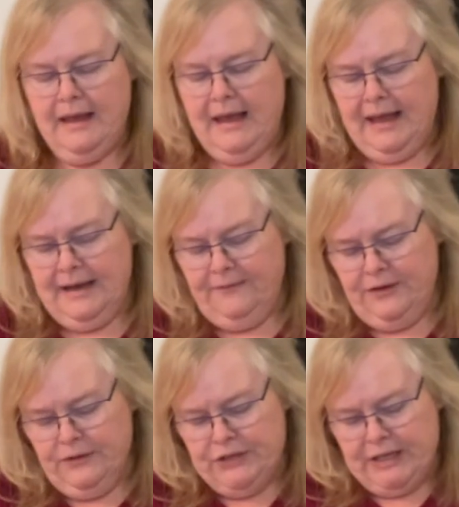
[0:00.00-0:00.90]
And if
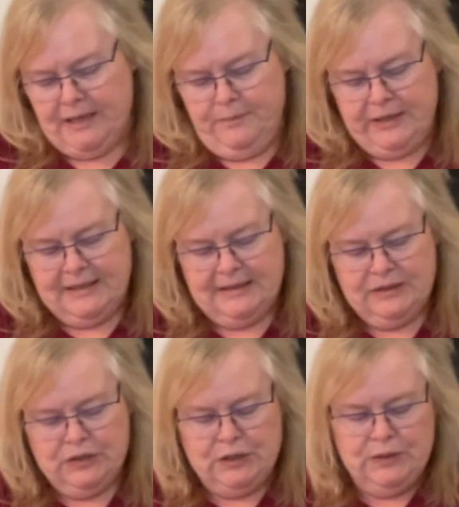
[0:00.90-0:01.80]
your chicken breast is
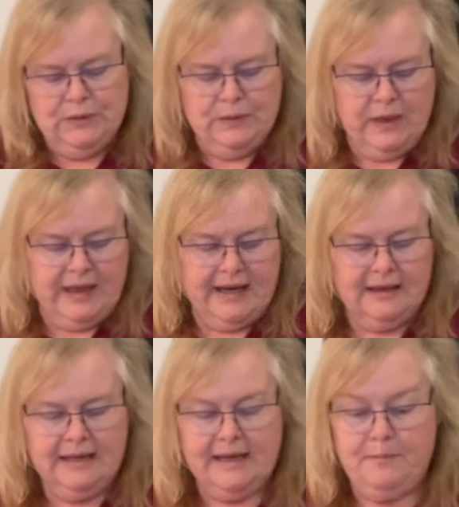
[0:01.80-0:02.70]
too thick
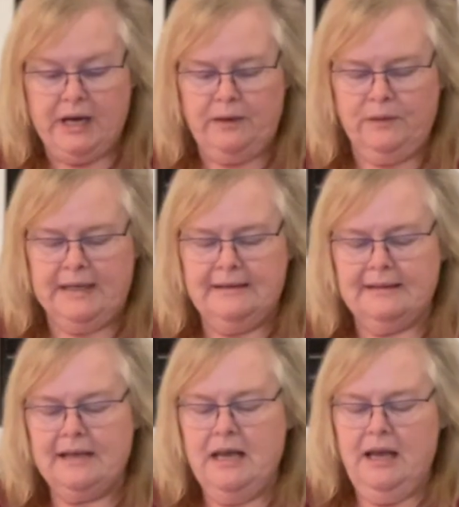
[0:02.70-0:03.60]
like mine
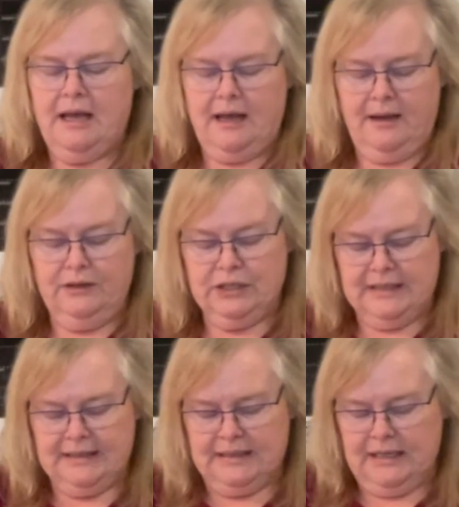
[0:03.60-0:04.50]
was,
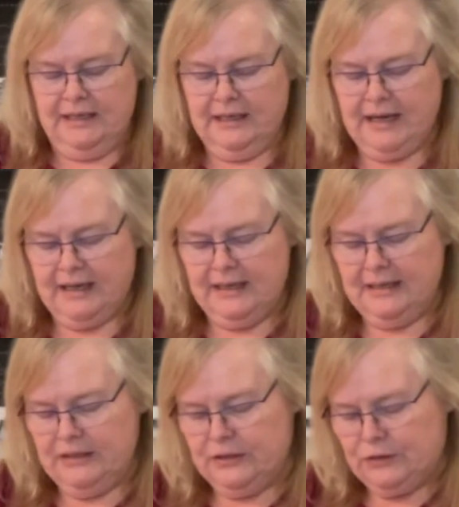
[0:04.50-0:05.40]
just cut it
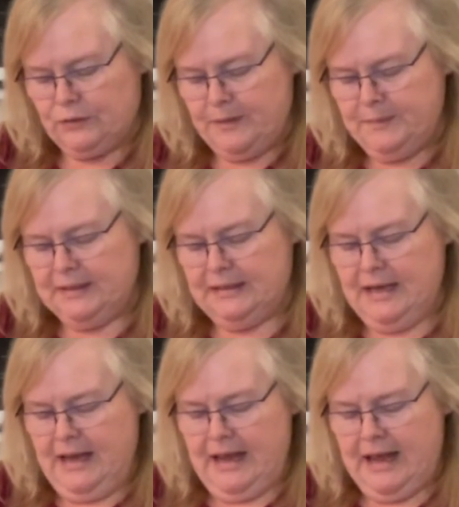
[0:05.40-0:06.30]
into strips,
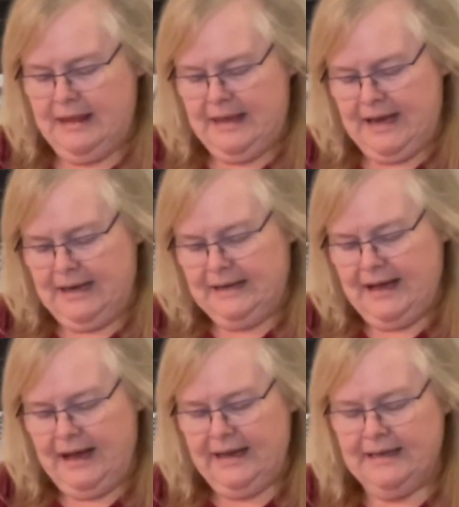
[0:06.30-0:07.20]
and then
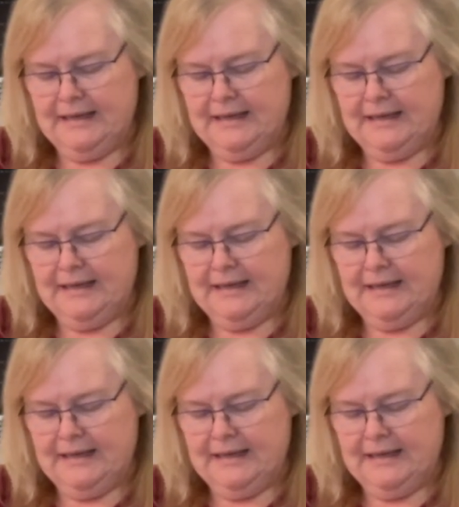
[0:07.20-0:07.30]
cut